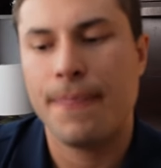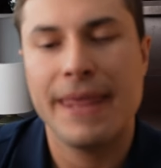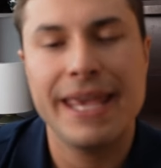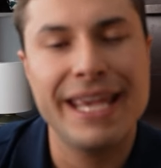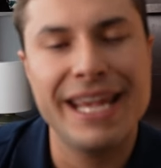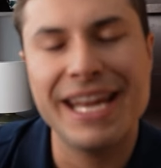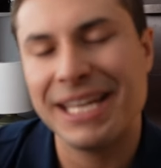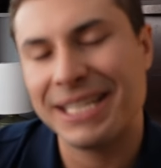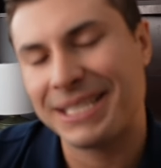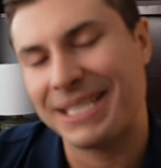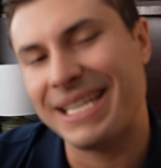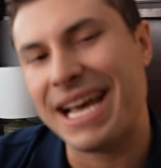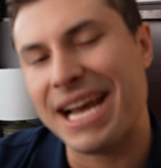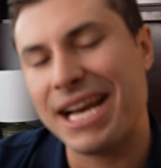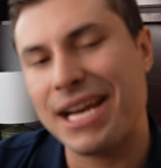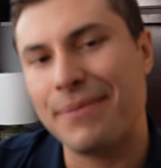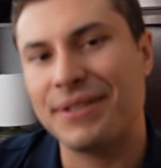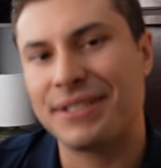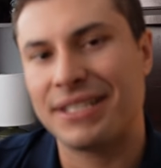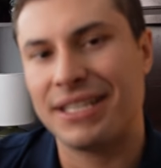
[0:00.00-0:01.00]
It is
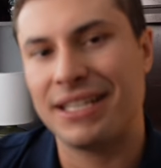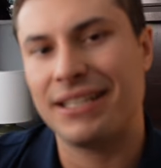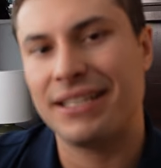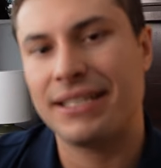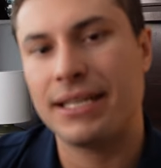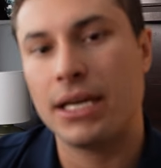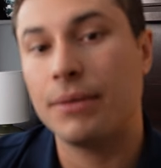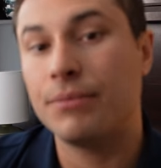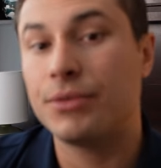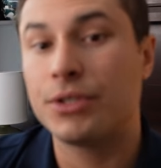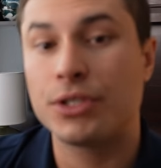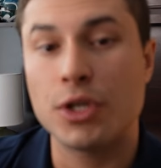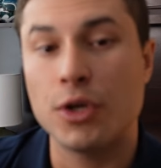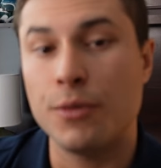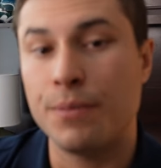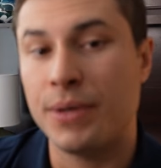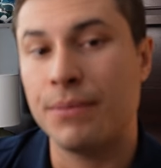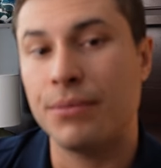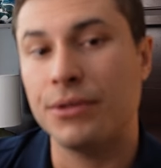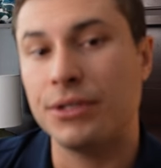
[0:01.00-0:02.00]
90% of the times
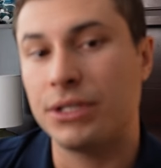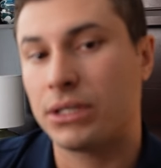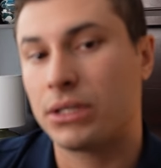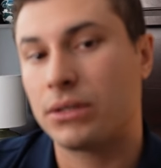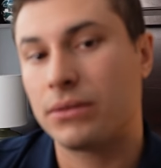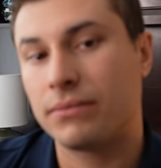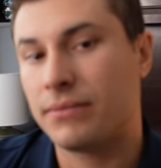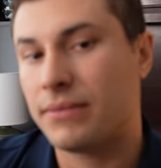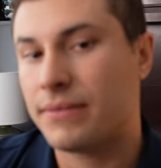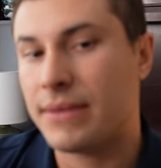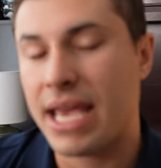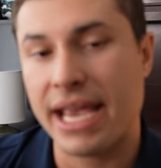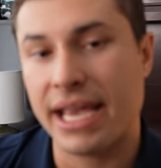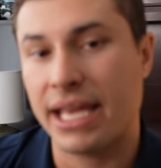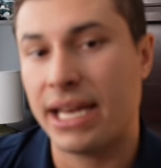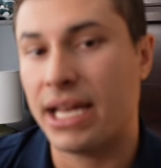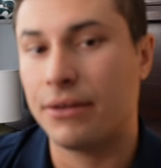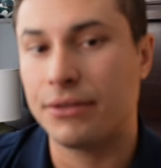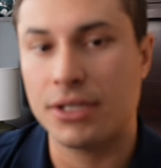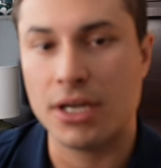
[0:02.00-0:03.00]
2 people just
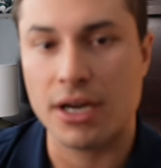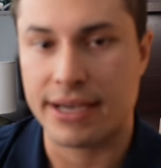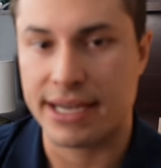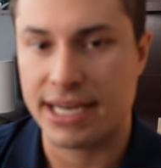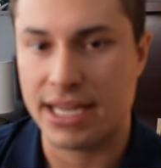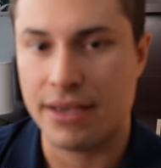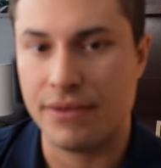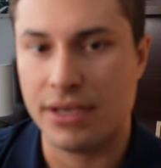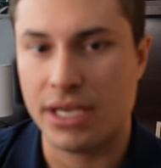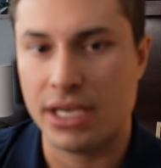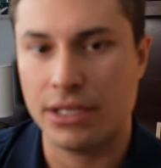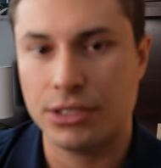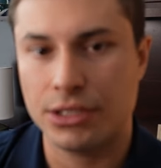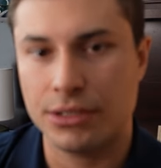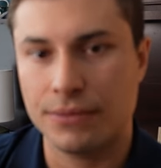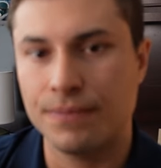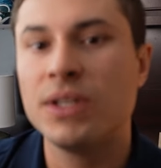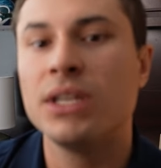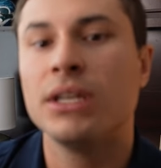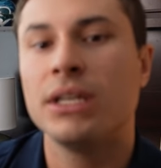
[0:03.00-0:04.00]
hanging out talking
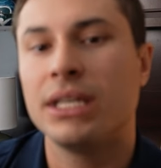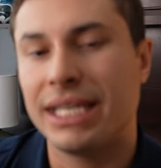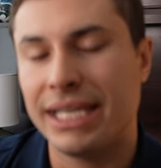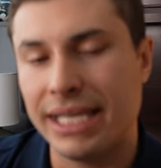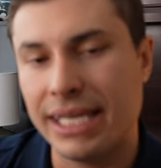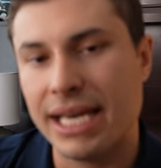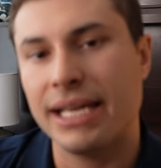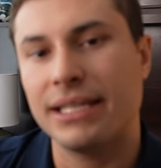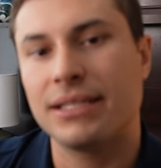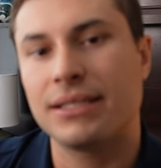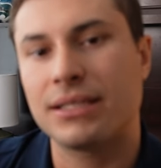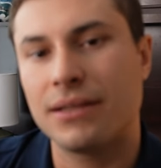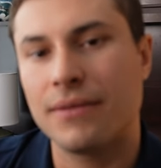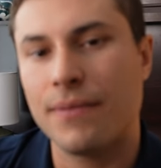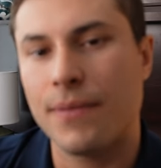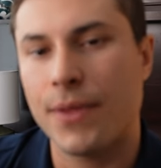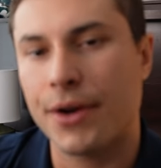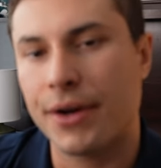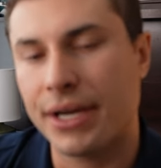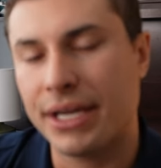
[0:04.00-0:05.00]
aviation. Yes,
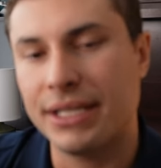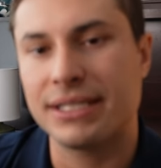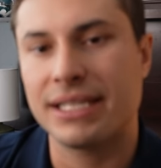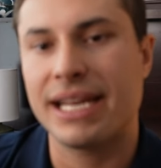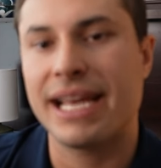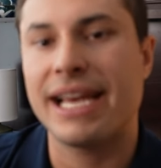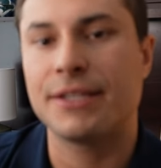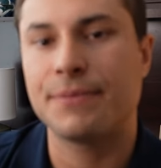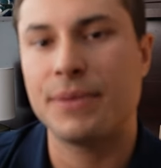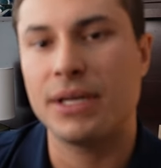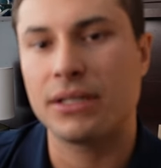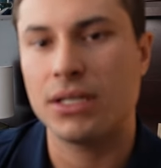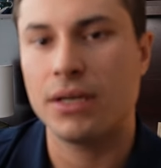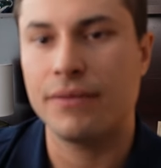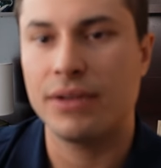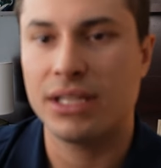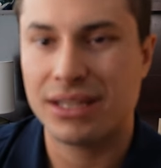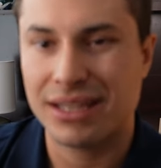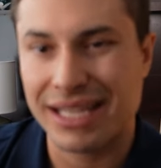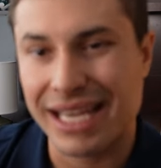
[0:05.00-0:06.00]
there is an aspect
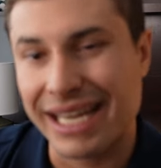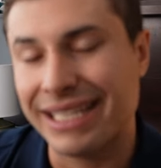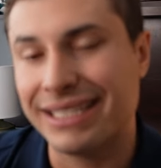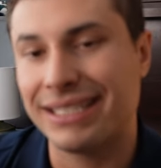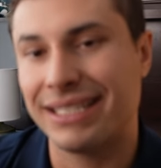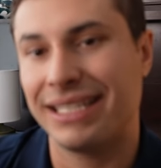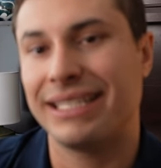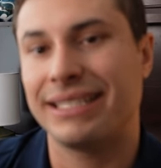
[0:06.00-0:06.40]
of it that is an